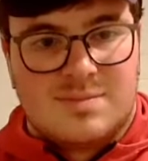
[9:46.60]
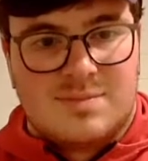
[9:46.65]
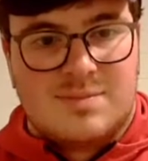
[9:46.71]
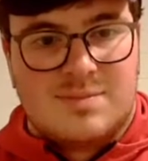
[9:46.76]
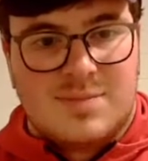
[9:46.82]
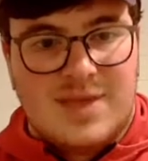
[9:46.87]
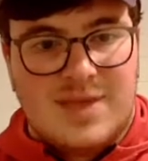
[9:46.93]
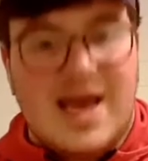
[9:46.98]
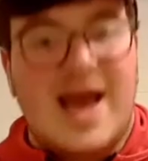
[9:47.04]

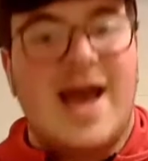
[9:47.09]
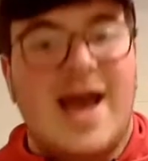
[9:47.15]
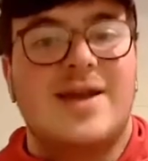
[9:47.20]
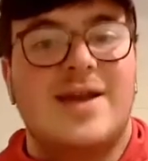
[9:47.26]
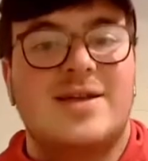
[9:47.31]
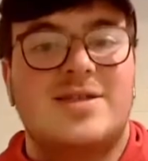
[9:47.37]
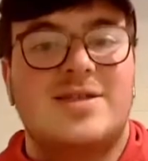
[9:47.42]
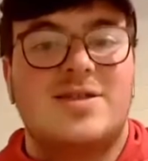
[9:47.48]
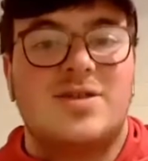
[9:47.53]
Yeah,
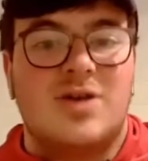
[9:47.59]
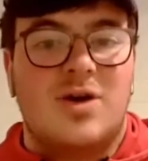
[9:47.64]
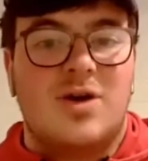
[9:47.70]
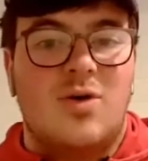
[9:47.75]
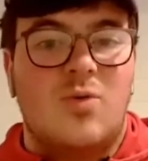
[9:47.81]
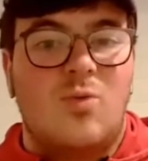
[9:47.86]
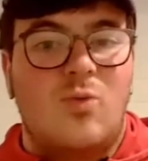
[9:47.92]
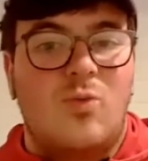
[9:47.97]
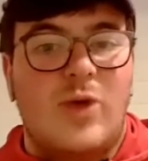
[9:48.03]
and
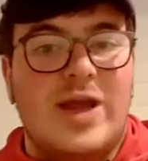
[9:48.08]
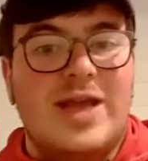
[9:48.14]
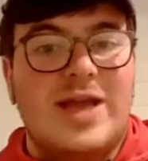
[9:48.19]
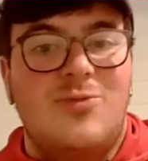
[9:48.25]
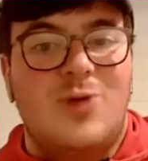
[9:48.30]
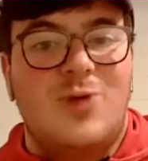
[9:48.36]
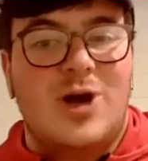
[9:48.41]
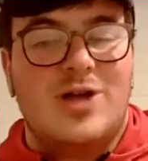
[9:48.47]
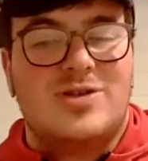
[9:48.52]
we
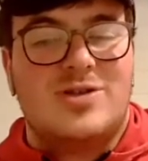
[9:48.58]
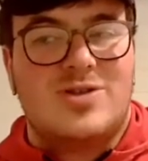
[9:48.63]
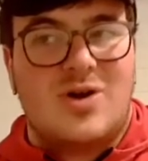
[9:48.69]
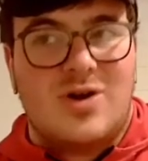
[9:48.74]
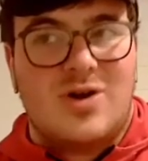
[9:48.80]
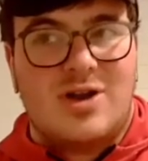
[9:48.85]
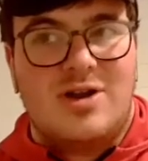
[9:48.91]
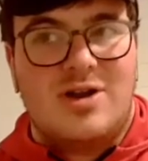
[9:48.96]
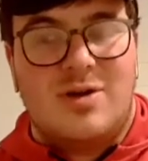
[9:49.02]
were
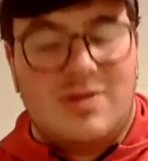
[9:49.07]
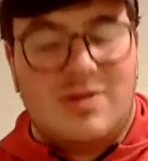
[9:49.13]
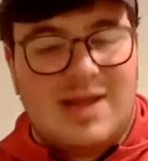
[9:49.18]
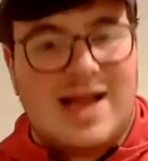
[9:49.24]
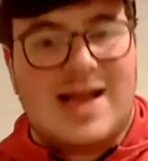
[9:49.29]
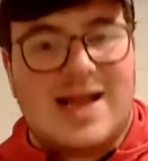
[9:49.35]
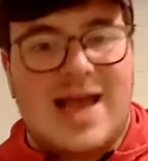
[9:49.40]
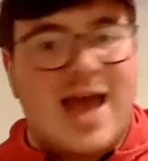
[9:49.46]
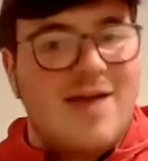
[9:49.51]
talking,
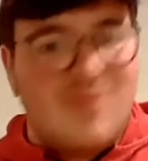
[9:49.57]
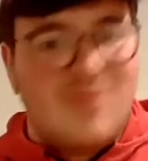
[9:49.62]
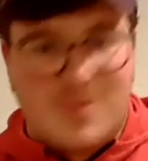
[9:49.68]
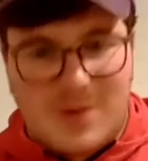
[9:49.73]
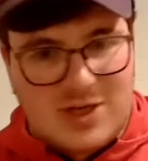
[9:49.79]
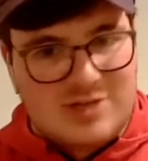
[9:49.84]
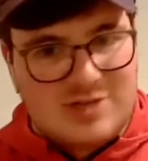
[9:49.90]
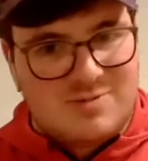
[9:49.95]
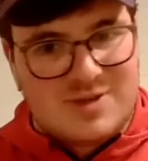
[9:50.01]
like
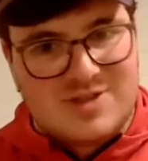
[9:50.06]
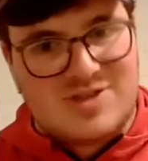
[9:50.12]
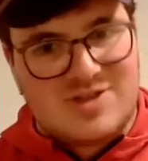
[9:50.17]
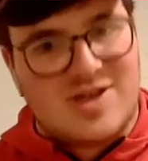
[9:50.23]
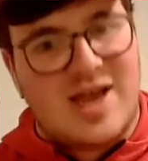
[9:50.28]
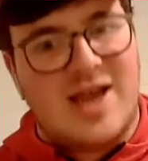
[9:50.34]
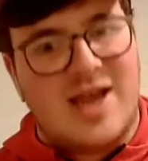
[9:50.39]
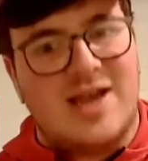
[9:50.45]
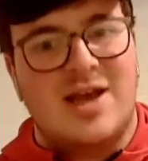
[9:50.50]
everybody's been
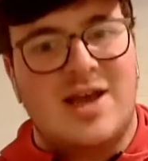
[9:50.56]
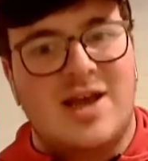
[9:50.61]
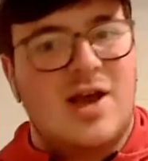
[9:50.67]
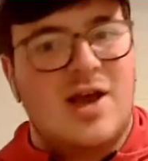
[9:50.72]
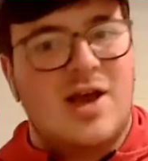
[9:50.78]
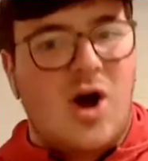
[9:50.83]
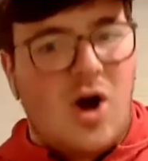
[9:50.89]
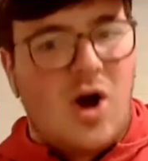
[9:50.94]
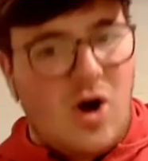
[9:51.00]
saying,
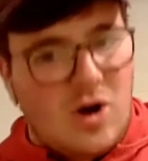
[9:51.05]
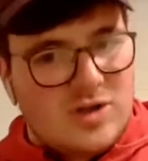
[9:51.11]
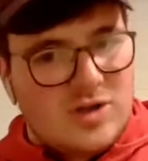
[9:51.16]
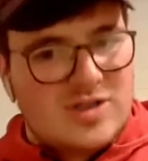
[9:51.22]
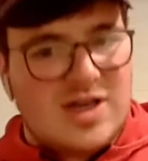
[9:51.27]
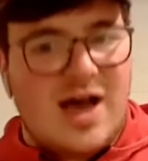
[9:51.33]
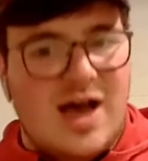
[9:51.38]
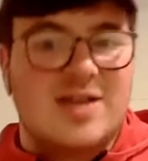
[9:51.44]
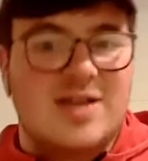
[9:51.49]

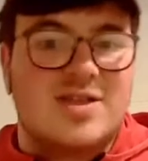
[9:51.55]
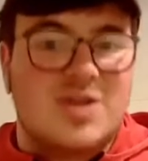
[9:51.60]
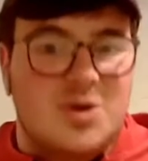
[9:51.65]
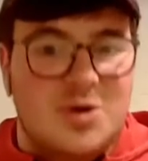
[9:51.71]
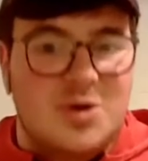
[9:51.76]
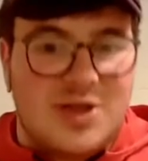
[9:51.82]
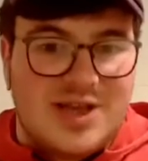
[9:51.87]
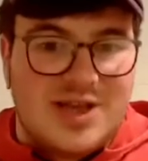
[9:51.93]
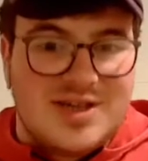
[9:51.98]
odds are
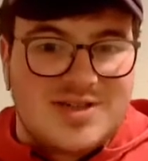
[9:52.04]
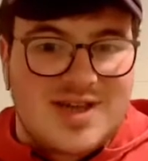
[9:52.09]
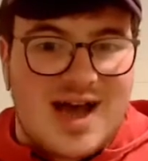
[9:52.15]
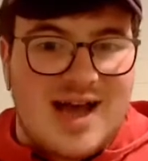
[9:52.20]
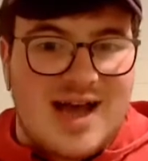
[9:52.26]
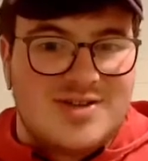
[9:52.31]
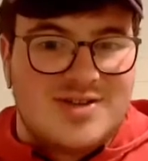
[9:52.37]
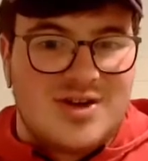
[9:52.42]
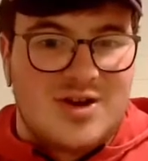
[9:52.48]
two of these
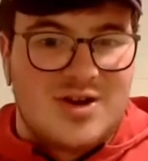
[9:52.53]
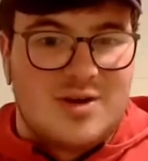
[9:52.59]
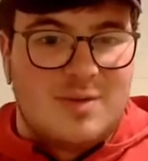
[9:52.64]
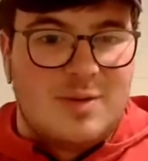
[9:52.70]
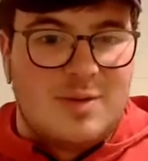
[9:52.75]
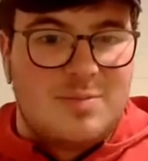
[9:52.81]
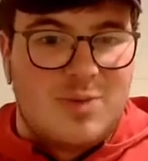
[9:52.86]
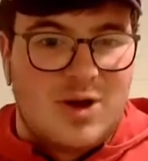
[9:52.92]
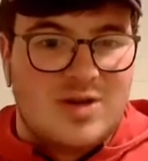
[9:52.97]
guys are going to
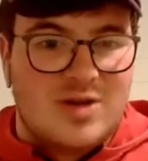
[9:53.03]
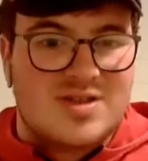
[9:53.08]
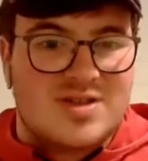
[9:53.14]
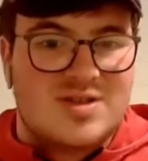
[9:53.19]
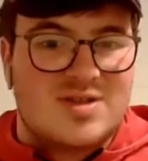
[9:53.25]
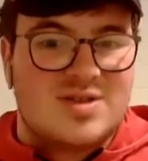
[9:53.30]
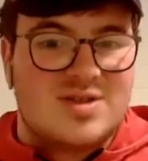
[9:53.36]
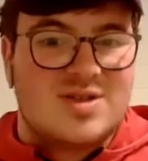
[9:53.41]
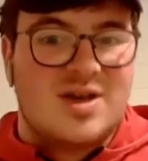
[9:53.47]
be
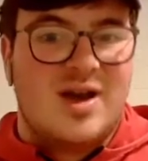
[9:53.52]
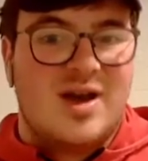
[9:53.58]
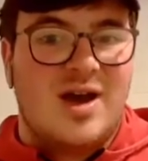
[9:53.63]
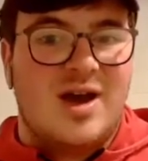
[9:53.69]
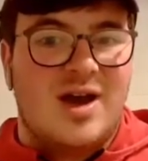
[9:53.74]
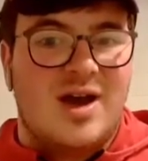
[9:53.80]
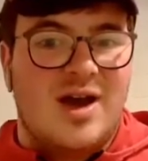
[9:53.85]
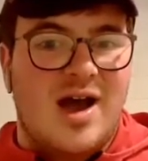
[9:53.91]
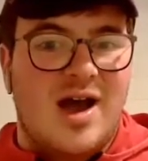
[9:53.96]
busts.
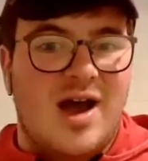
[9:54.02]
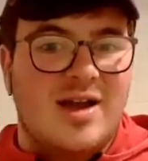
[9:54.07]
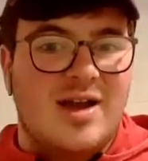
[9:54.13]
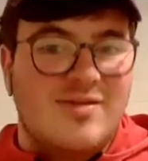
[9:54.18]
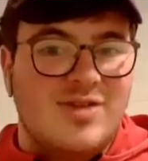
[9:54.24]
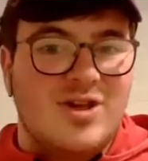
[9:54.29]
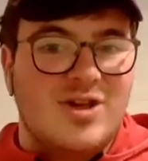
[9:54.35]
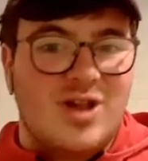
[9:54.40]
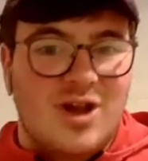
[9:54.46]
And
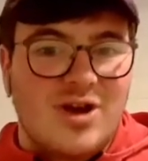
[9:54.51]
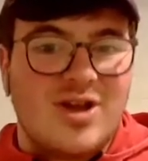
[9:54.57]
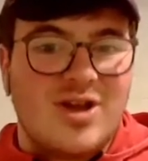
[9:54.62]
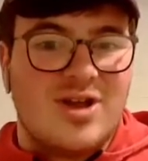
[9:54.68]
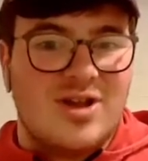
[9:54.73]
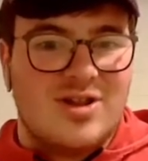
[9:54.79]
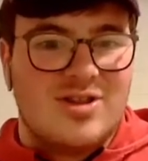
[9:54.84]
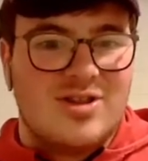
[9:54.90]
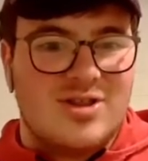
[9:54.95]
if you look
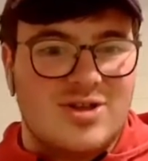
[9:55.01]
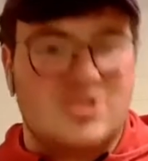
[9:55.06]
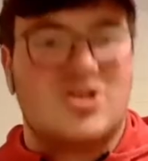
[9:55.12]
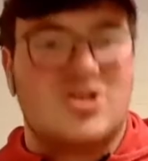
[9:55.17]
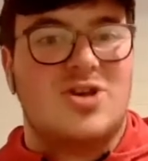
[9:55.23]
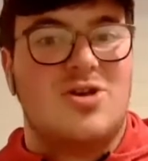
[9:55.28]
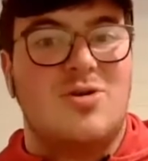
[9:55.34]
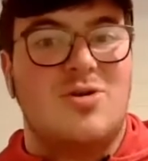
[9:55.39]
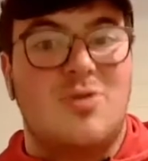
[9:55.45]
at the
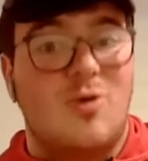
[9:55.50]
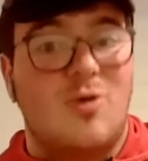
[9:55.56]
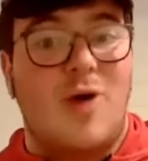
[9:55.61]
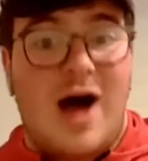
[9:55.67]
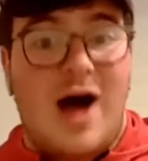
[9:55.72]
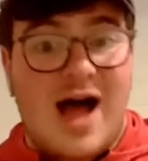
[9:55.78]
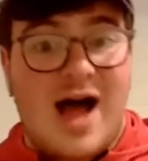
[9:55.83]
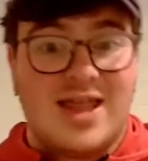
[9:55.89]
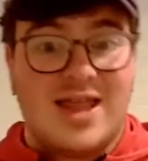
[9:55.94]
two who
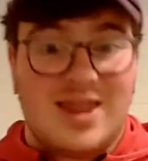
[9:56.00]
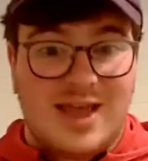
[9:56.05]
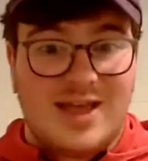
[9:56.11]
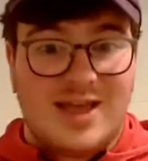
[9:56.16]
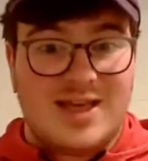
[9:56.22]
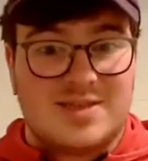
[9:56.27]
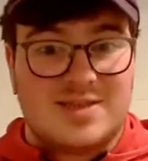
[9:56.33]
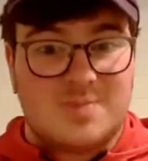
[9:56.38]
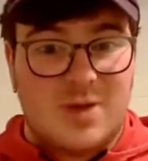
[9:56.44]
I
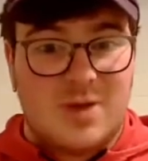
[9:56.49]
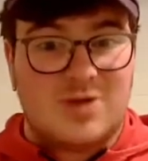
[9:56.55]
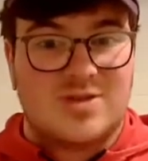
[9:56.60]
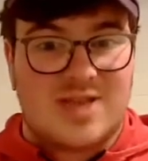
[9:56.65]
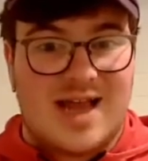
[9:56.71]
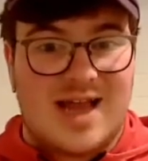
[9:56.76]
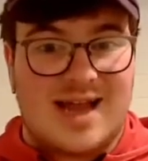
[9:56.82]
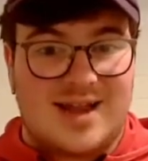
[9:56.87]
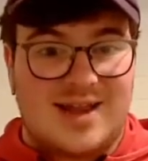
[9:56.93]
think it's
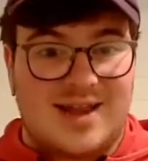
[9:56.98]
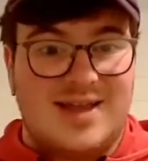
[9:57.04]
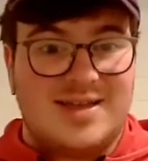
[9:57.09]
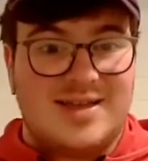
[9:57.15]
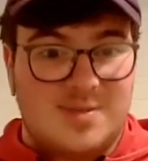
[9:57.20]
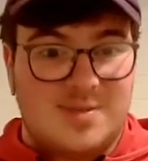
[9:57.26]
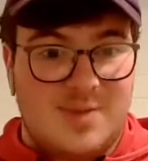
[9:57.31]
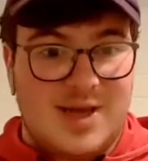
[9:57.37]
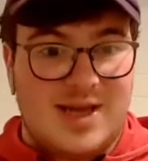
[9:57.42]
most likely
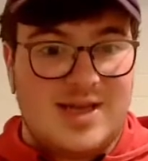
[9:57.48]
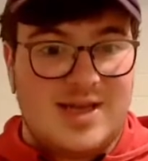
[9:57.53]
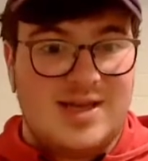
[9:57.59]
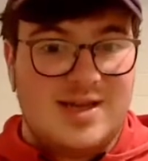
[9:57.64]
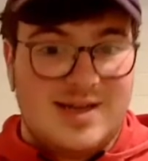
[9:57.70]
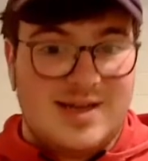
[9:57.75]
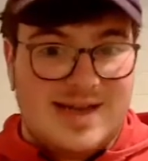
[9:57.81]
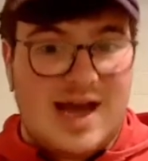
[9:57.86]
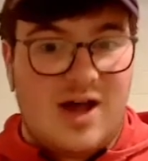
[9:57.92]
to be,
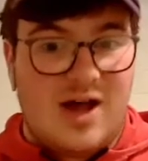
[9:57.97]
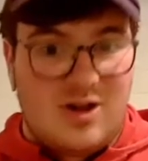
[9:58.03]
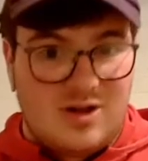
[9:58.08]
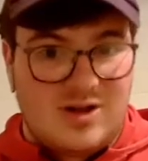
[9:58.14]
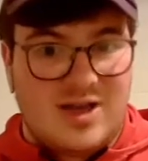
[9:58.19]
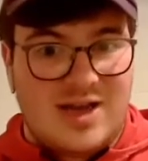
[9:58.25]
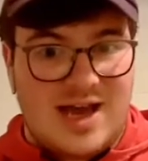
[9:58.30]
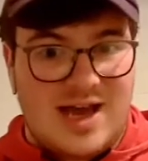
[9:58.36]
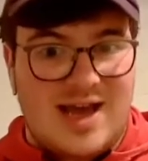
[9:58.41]
now
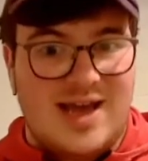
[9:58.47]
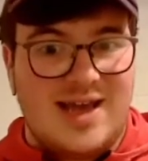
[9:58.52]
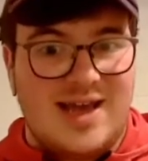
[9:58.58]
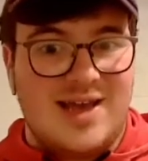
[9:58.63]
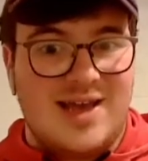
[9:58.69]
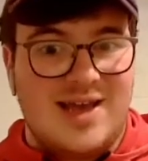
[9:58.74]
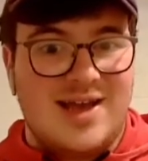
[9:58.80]
looking at it,